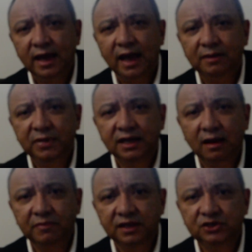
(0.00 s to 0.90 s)
had
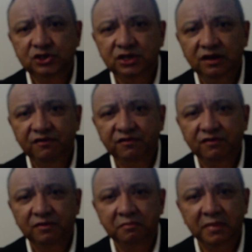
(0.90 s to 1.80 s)
become the
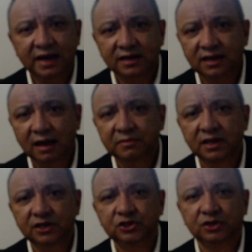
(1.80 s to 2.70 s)
chief maritime
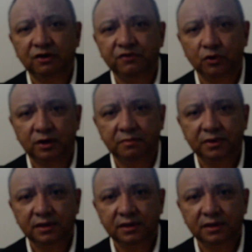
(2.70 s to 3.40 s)
nation of Europe.